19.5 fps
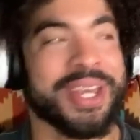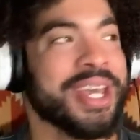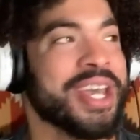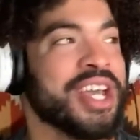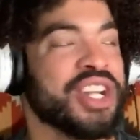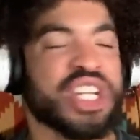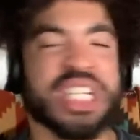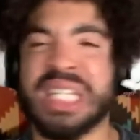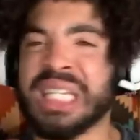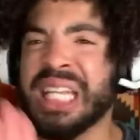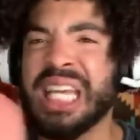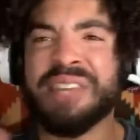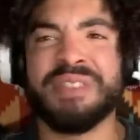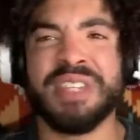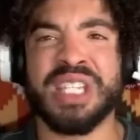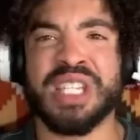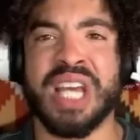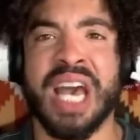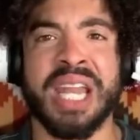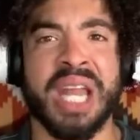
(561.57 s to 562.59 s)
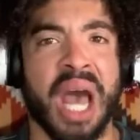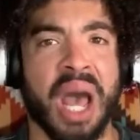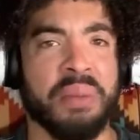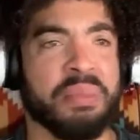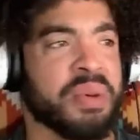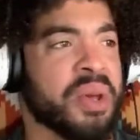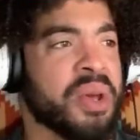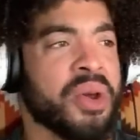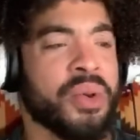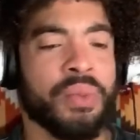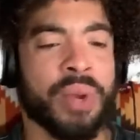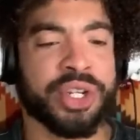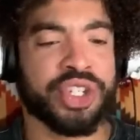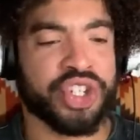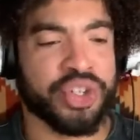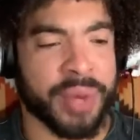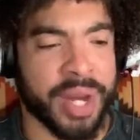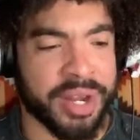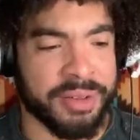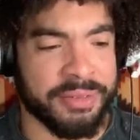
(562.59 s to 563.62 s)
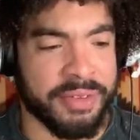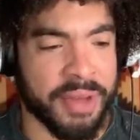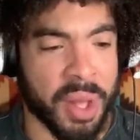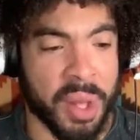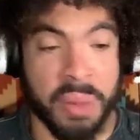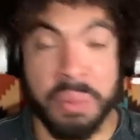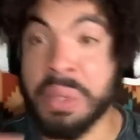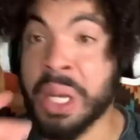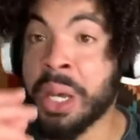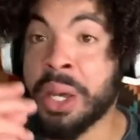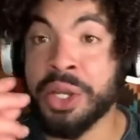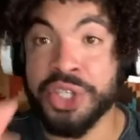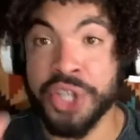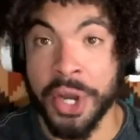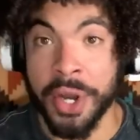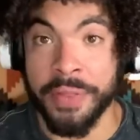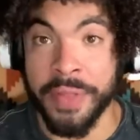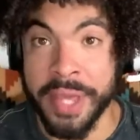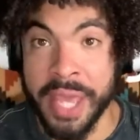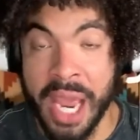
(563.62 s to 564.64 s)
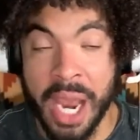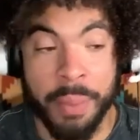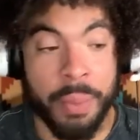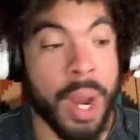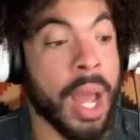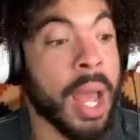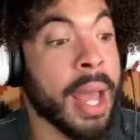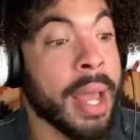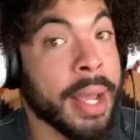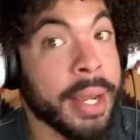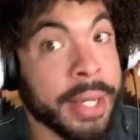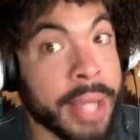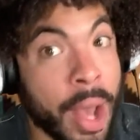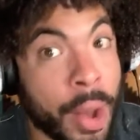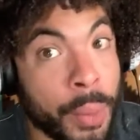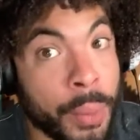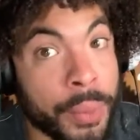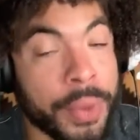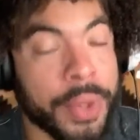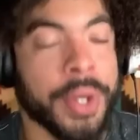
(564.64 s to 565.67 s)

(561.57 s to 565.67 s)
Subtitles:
Just leave the setup. Once you're ready to film, turn on the camera, go.